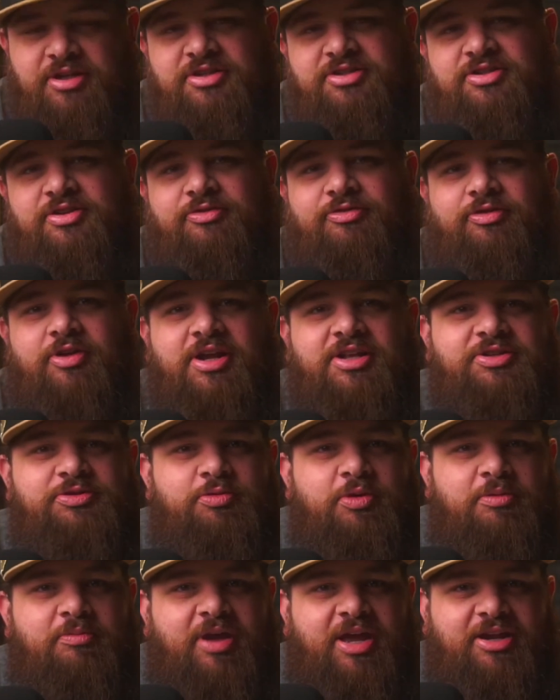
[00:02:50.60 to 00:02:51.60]
is the
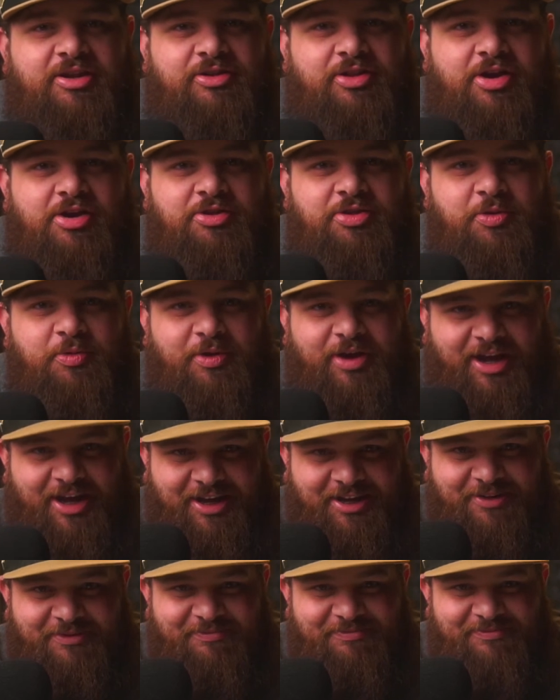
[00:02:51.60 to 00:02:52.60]
friends we made along the way,
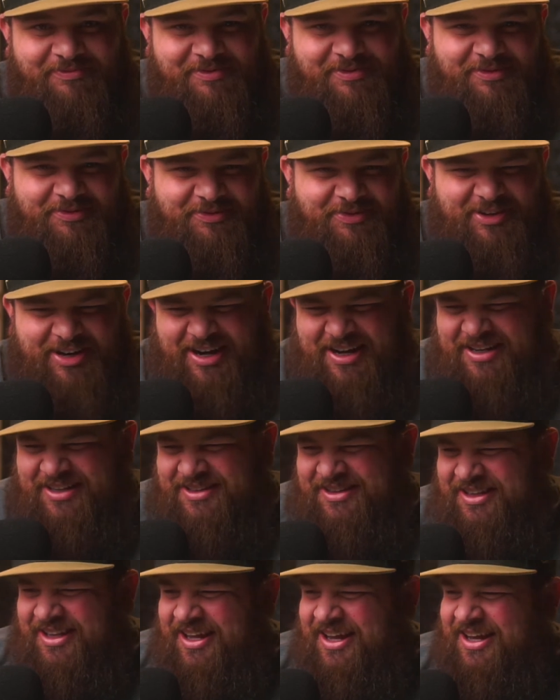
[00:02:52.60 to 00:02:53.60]
right?